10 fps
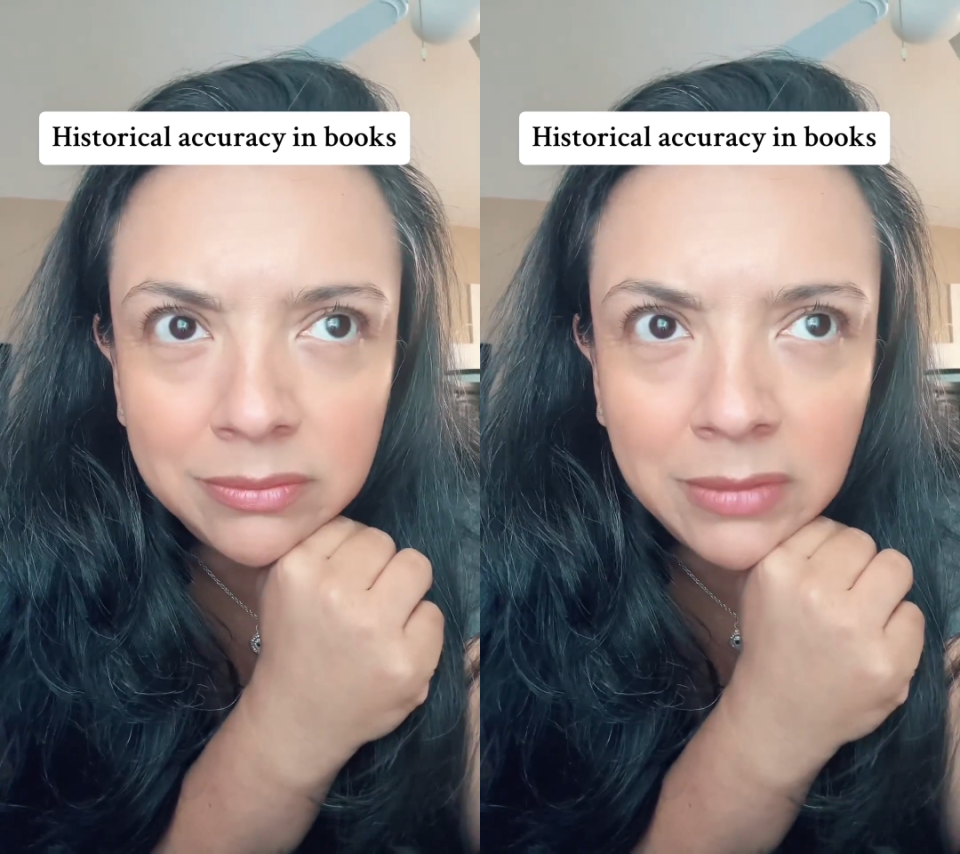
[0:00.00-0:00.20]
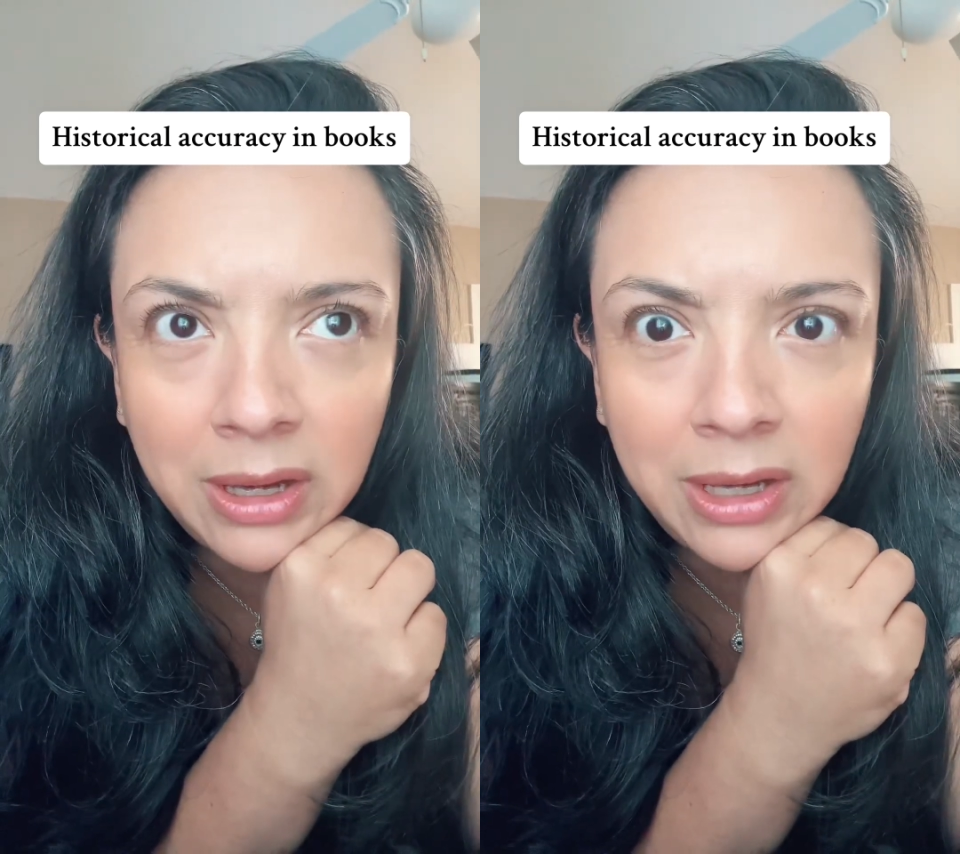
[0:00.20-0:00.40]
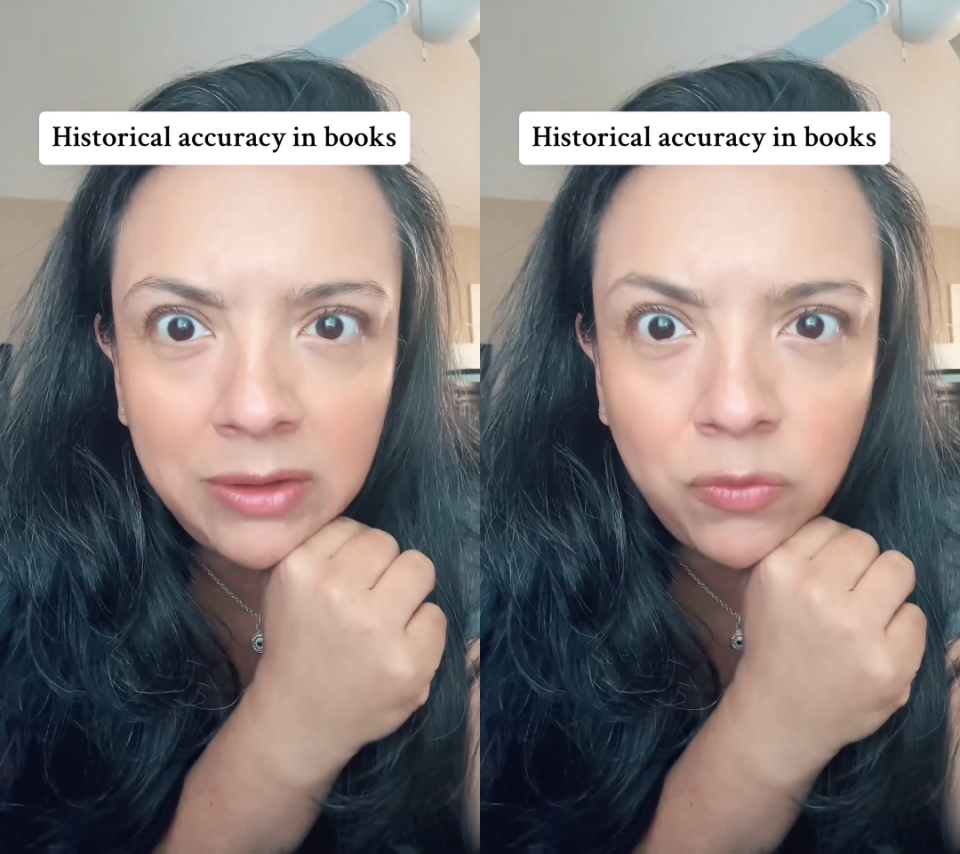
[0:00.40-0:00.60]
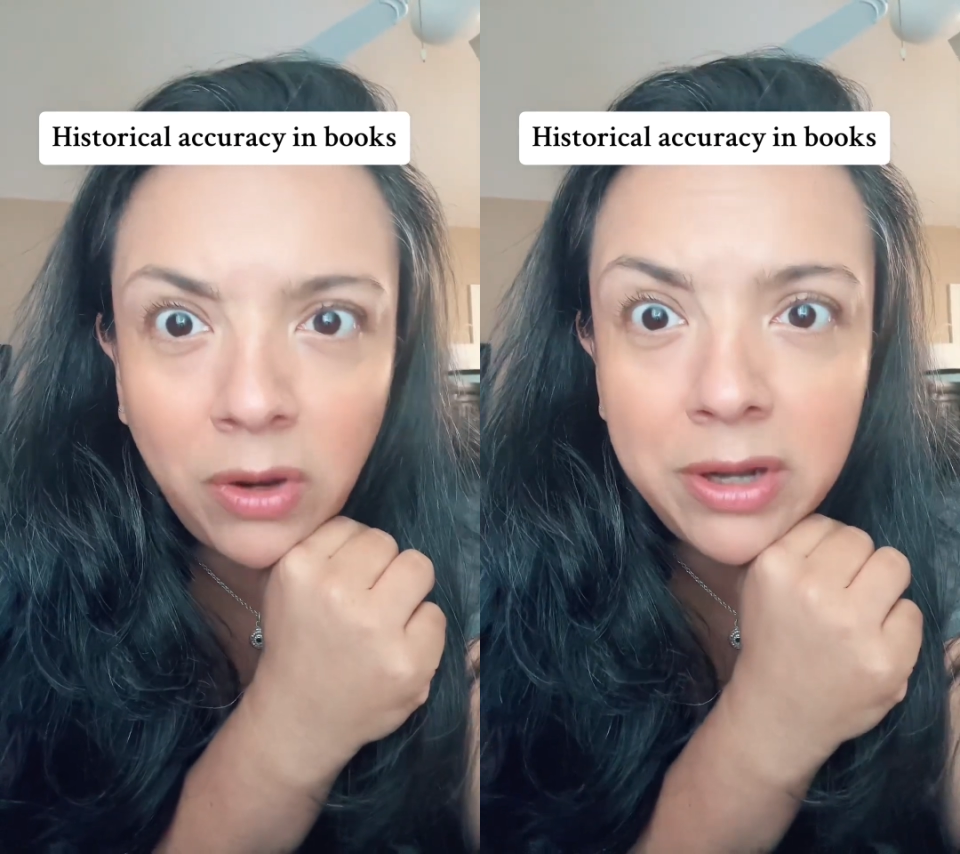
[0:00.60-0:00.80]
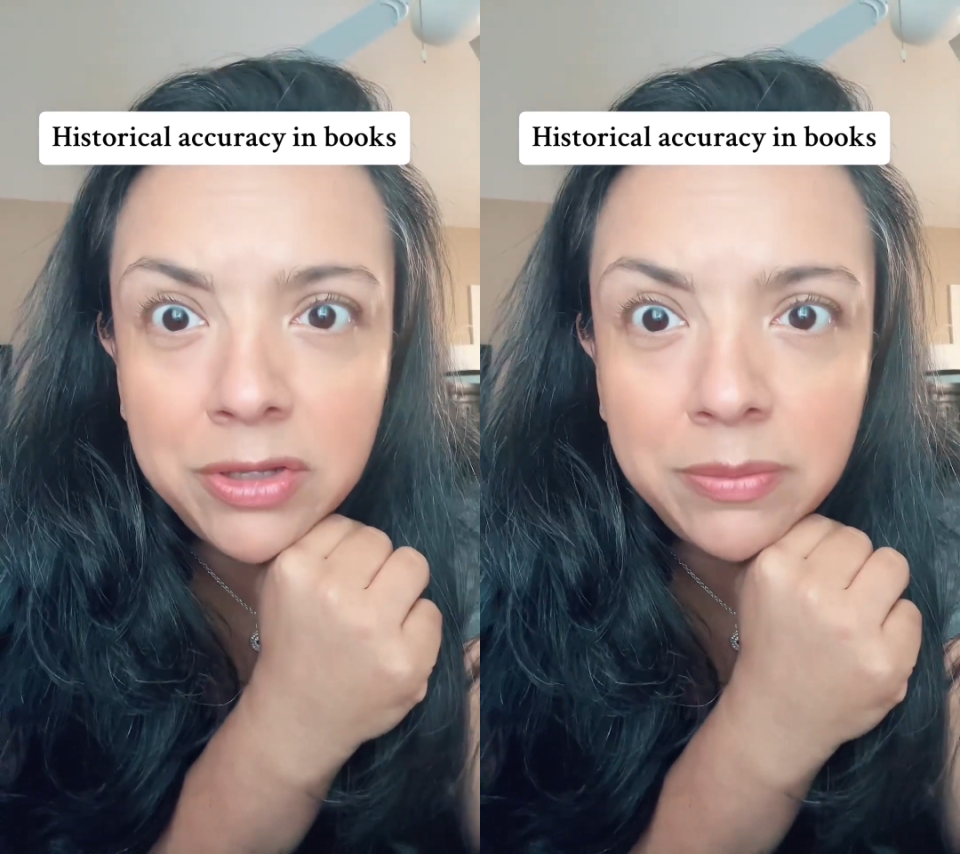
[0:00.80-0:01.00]
I
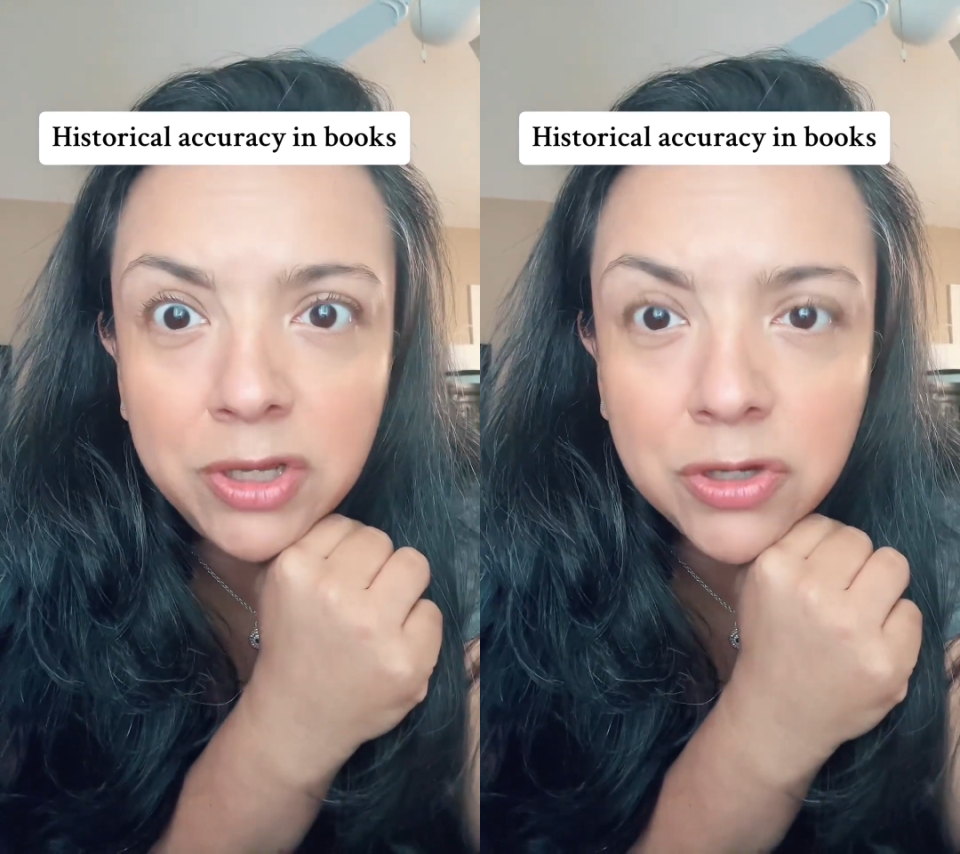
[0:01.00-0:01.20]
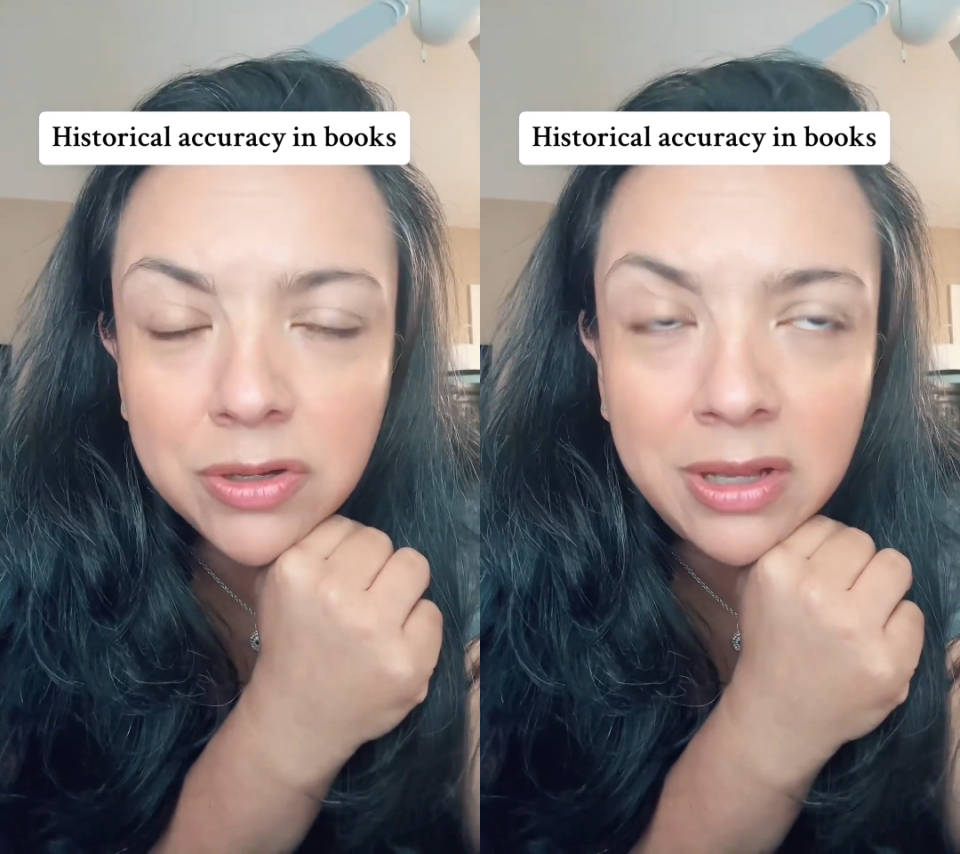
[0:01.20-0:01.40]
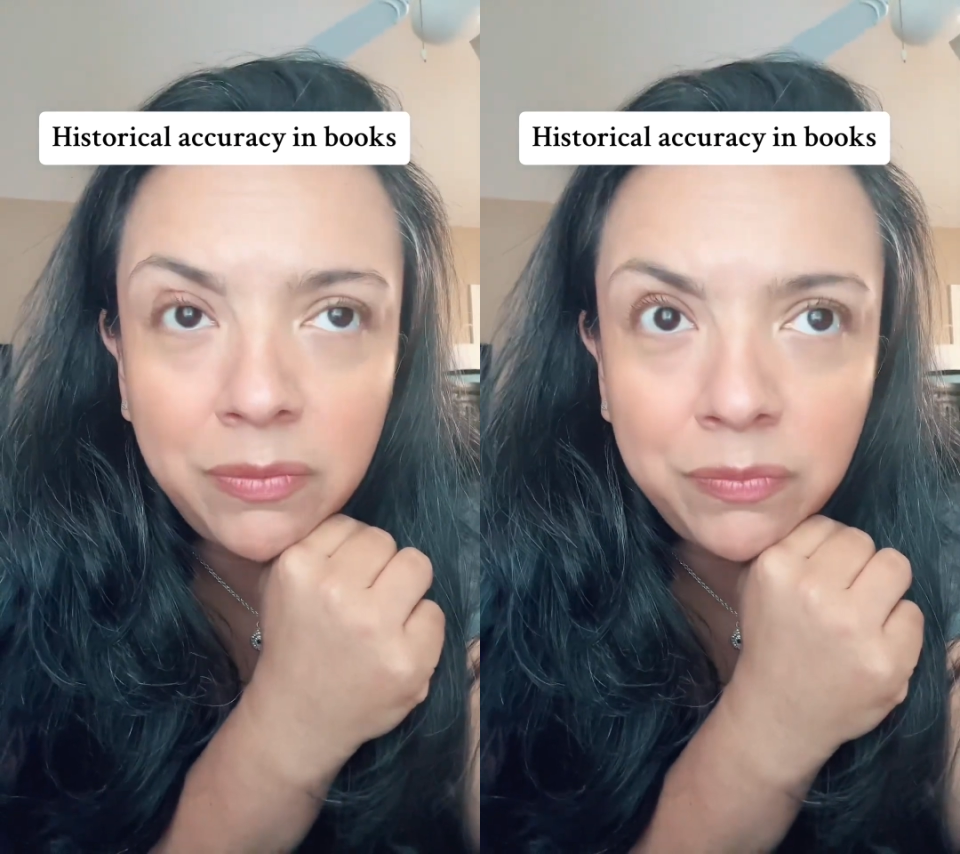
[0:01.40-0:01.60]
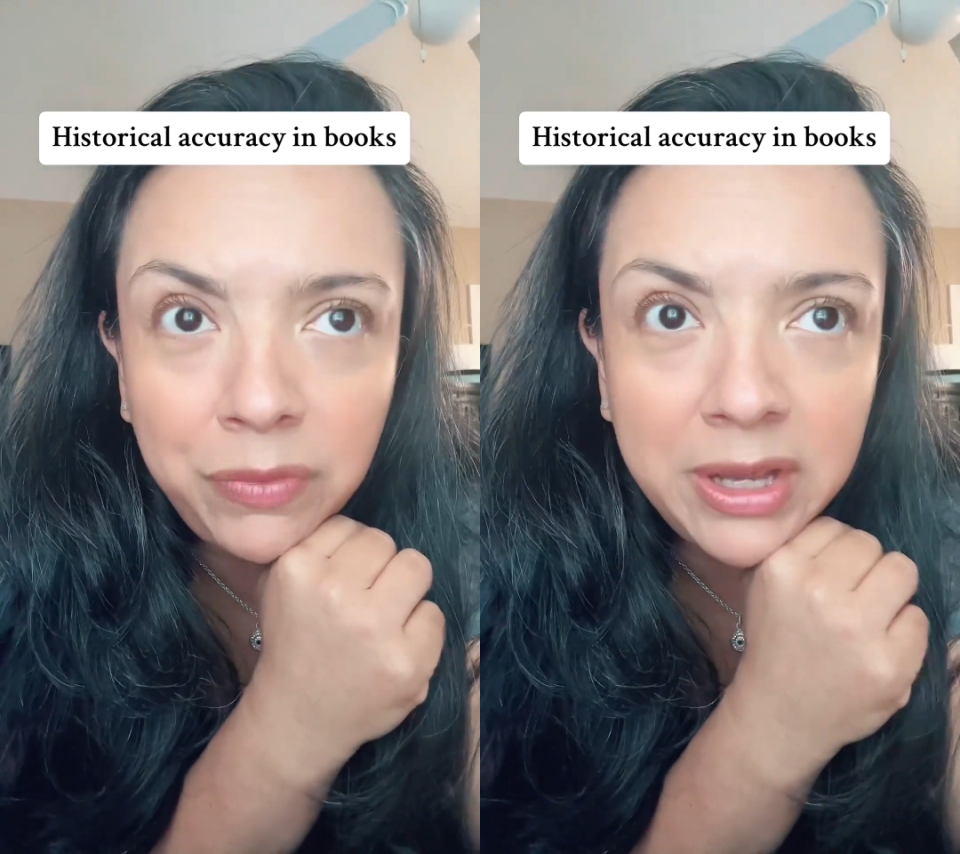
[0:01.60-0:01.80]
wanted to make sure that